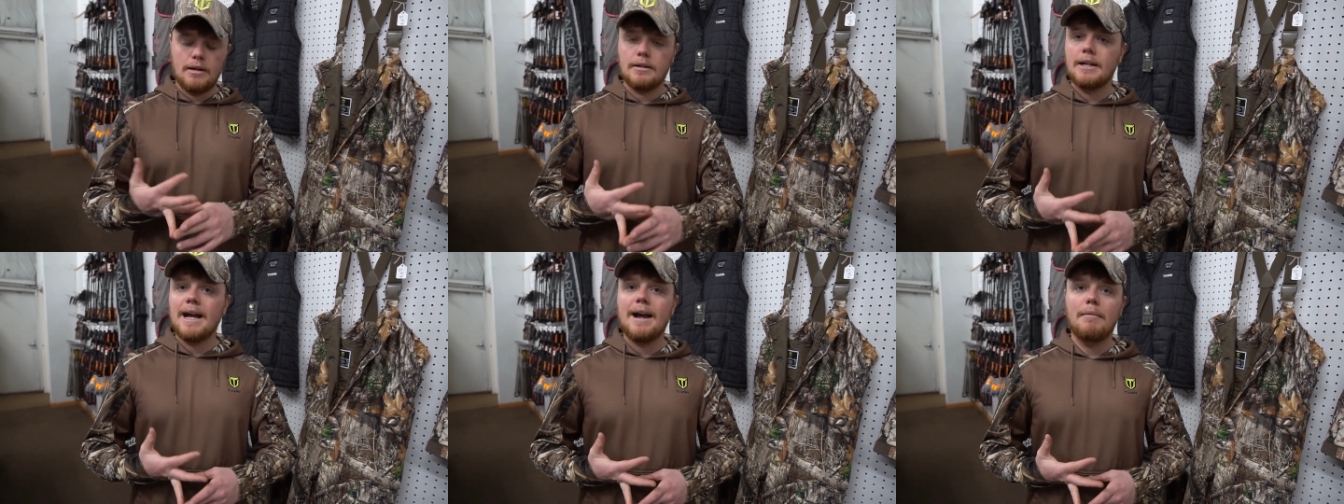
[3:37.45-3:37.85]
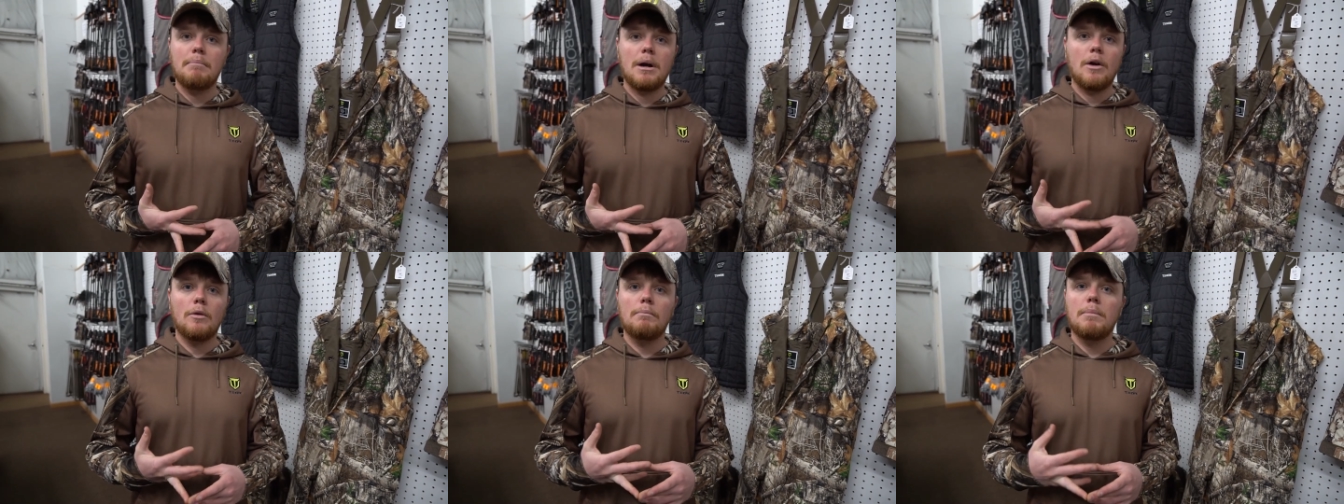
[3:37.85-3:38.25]
a
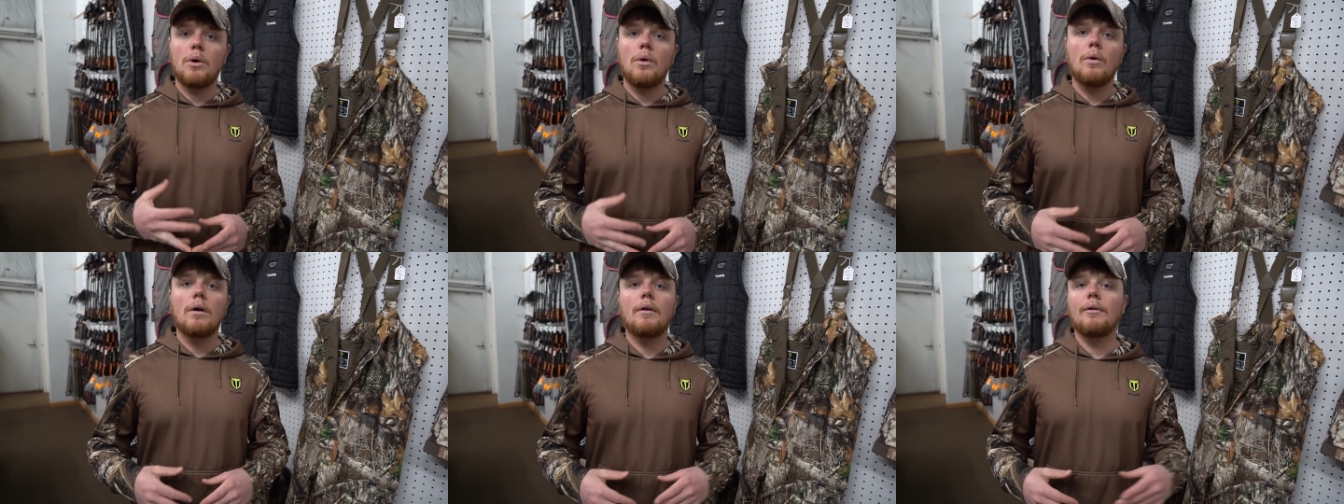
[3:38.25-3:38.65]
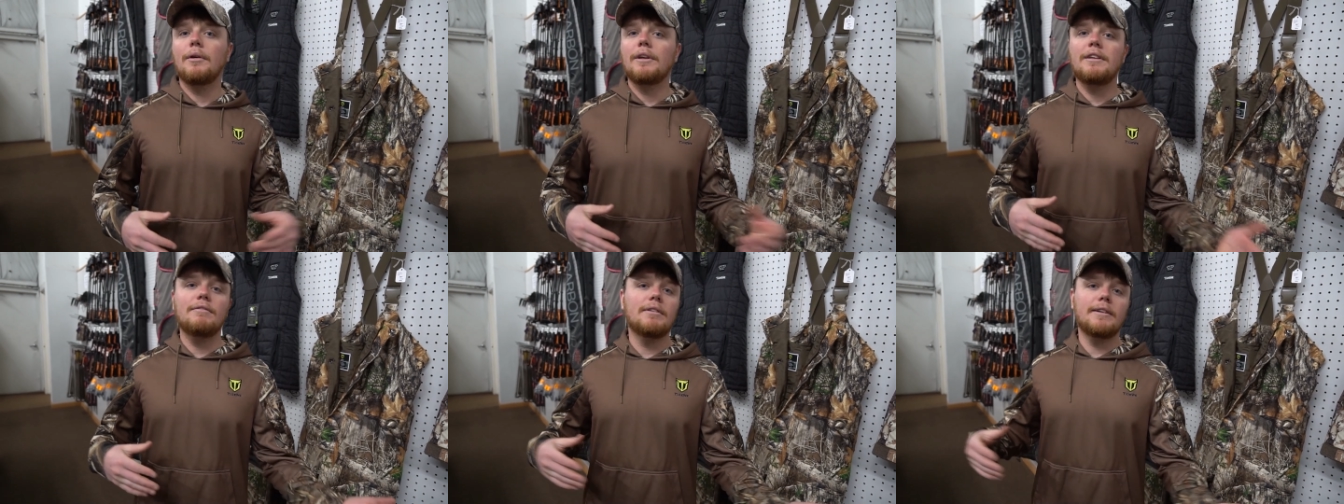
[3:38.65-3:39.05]
compound bow, or
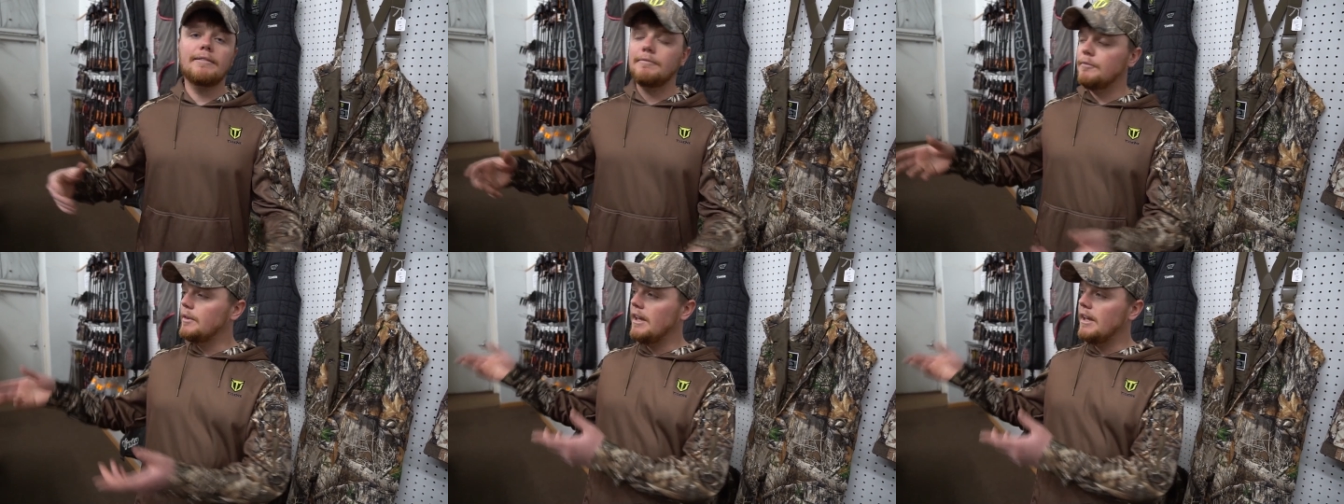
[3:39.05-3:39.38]
even,